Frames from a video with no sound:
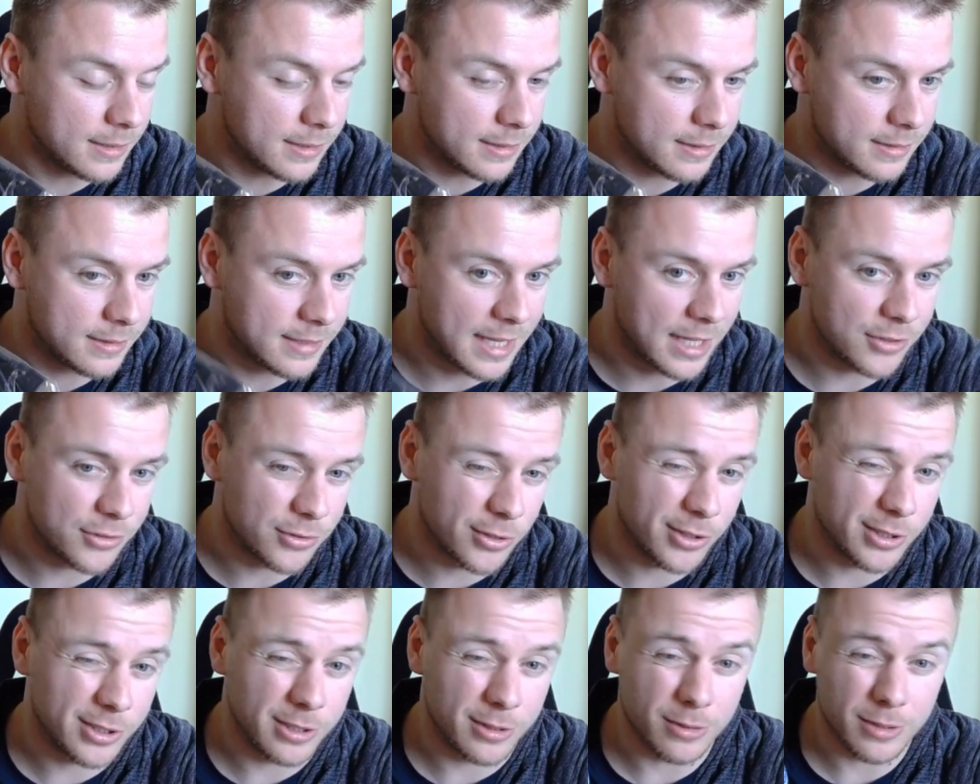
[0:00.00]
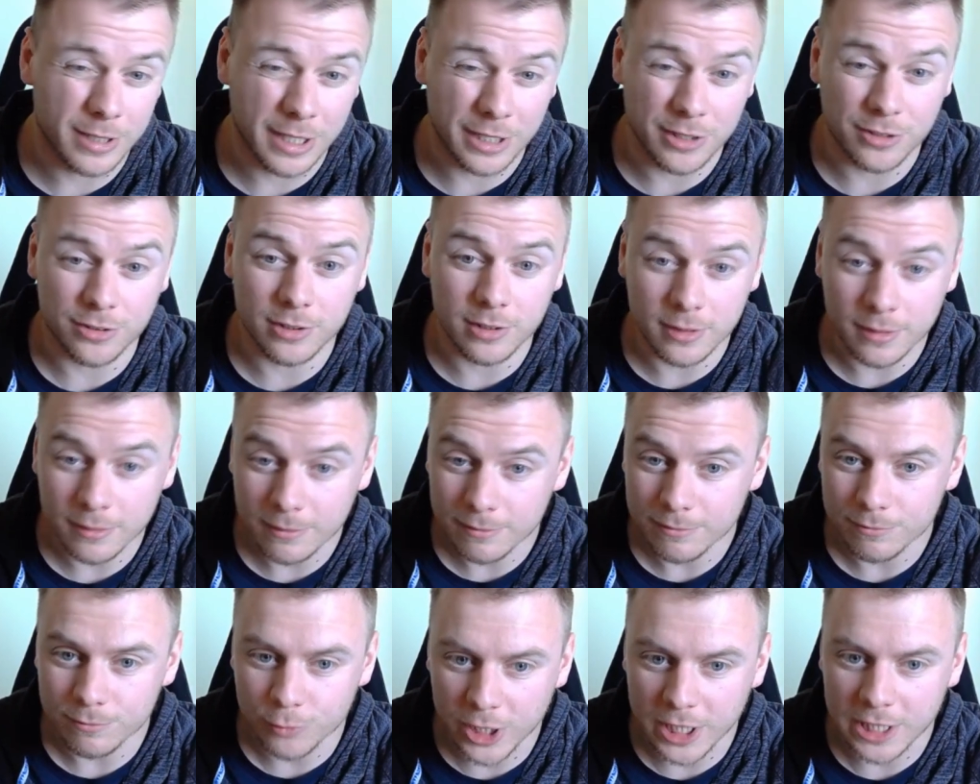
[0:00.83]
that's only that's
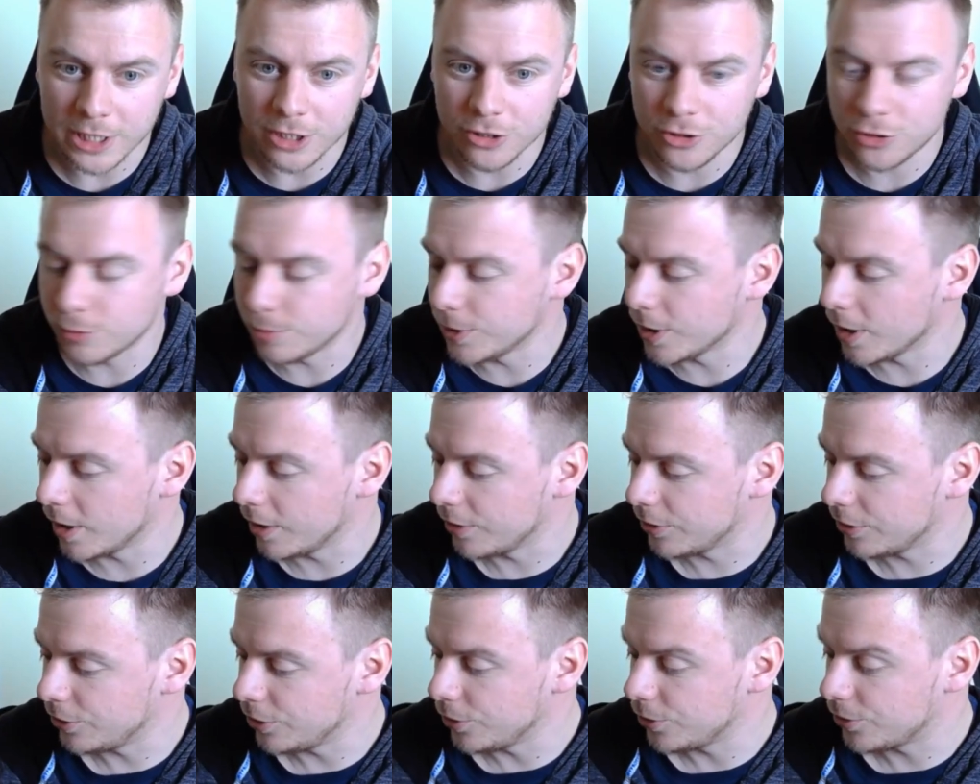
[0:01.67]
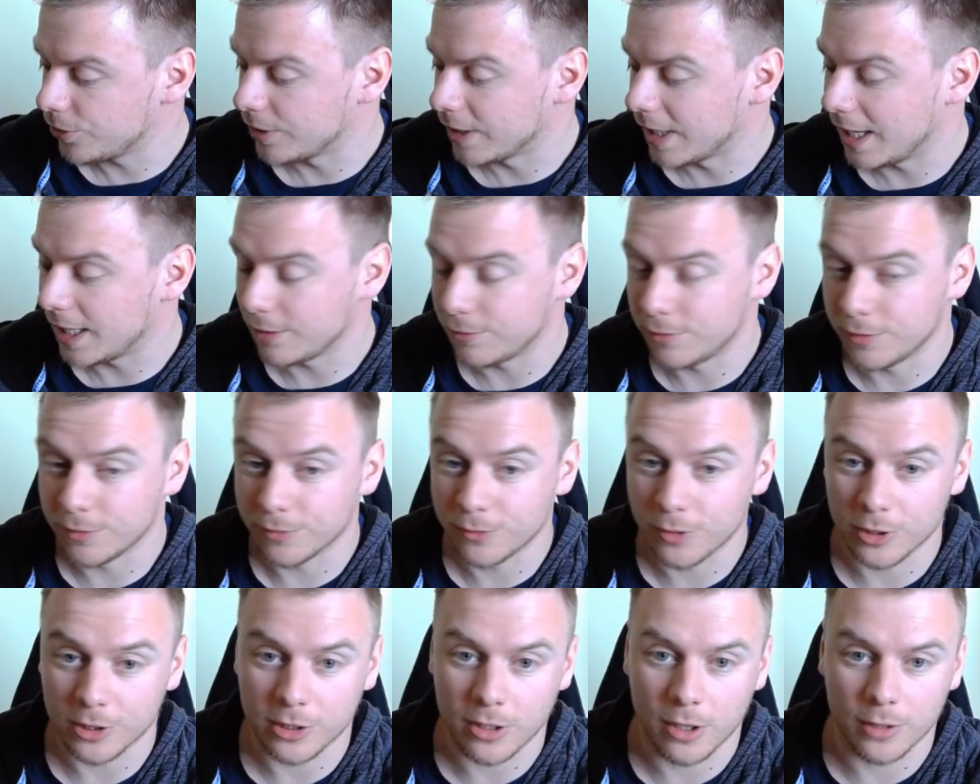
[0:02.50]
really should be using that if you've
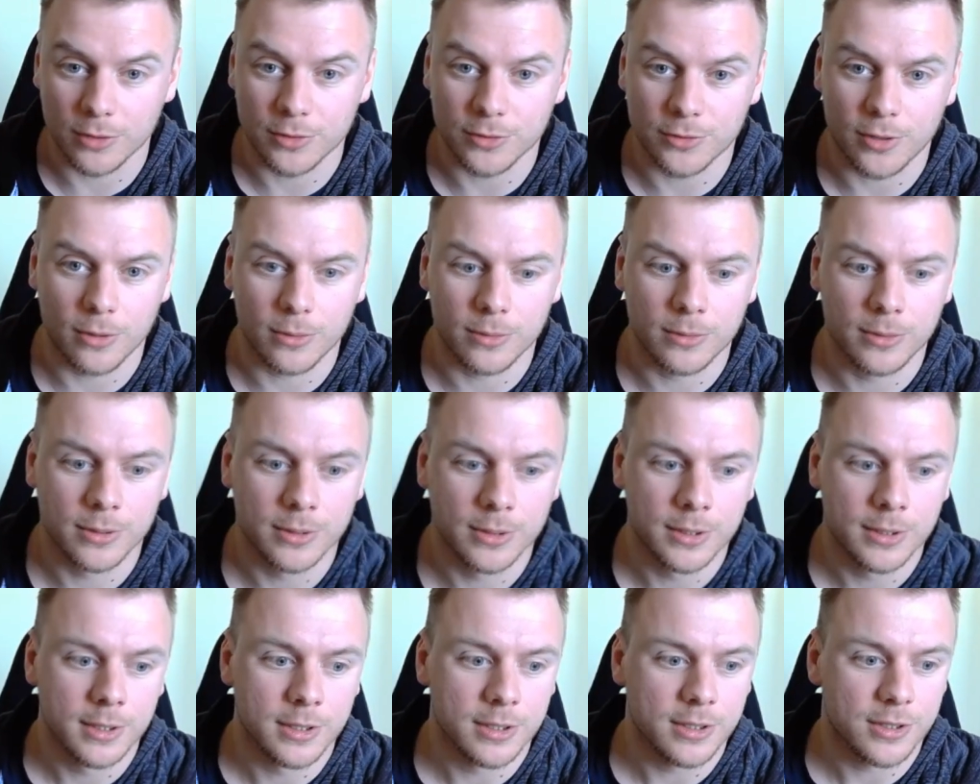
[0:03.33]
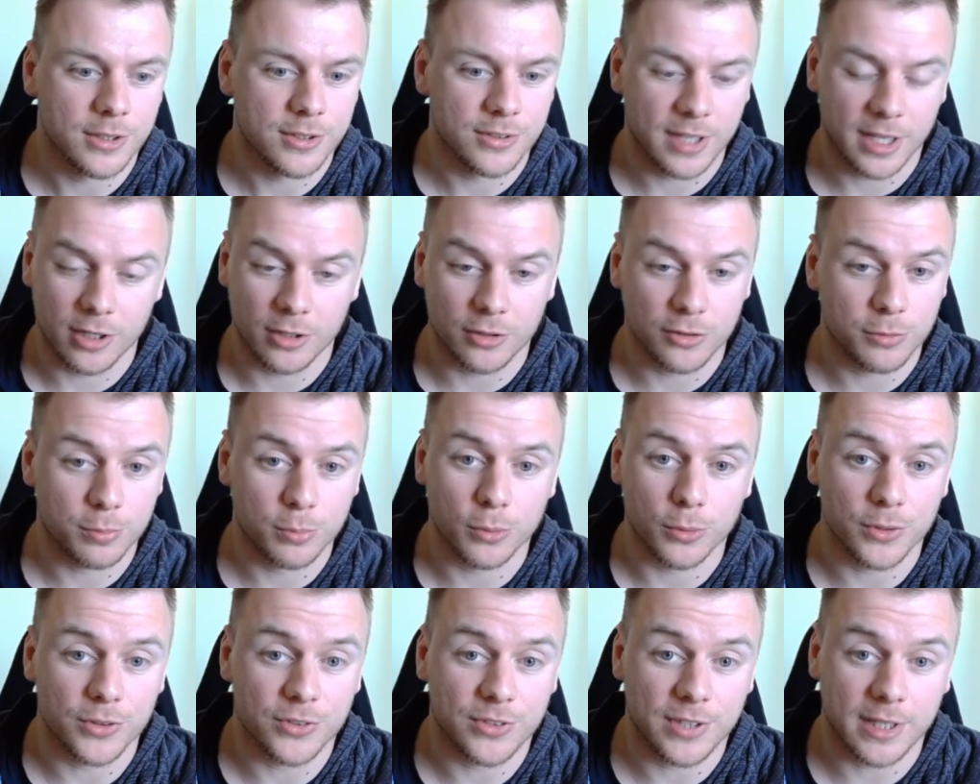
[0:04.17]
got a console because they don't
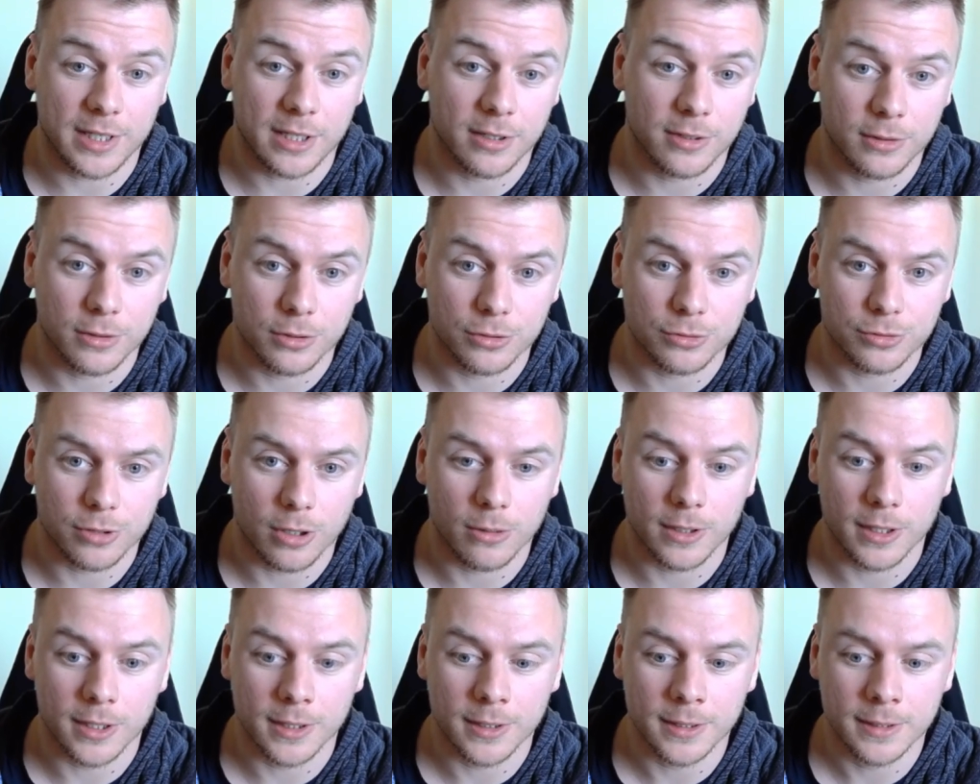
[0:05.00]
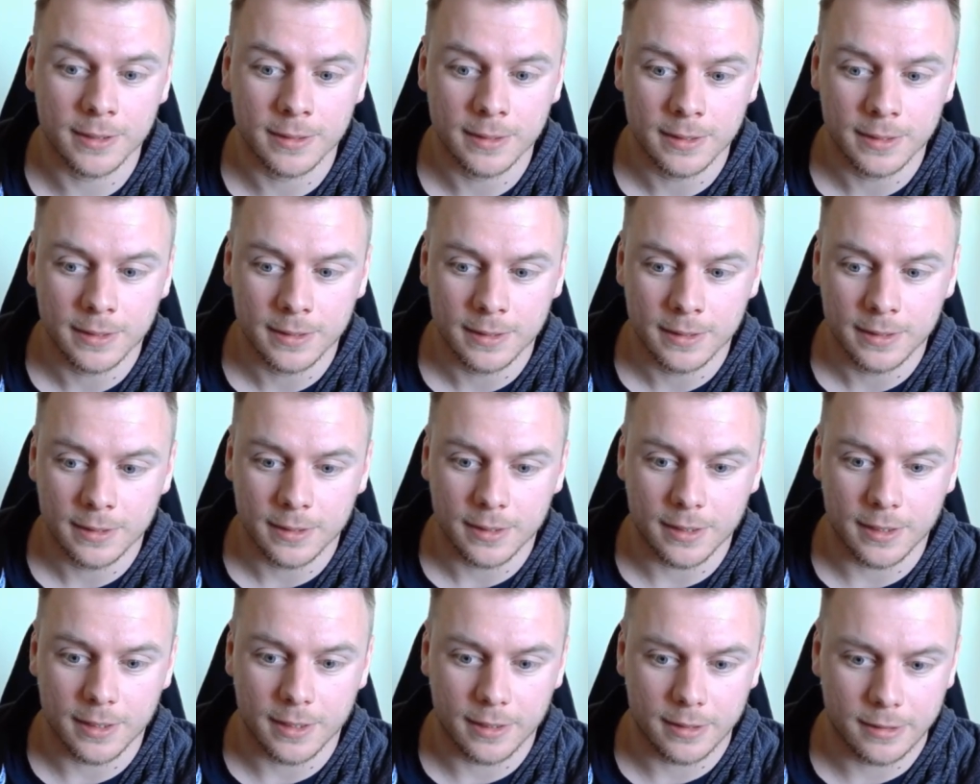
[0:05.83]
support the second controller.
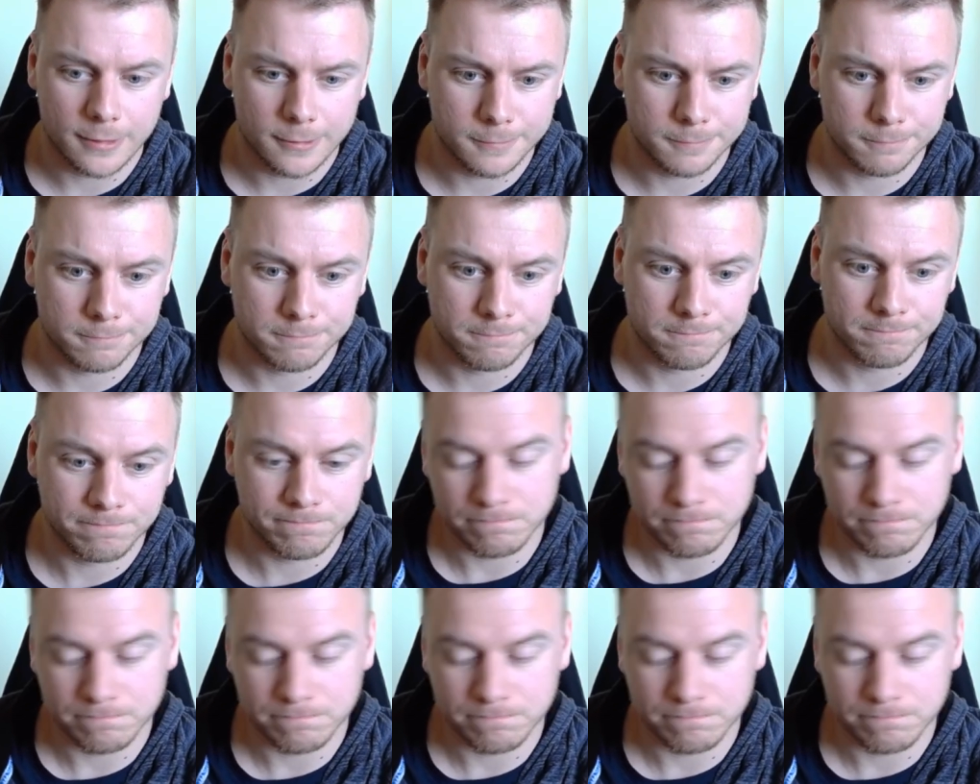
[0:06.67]
Um,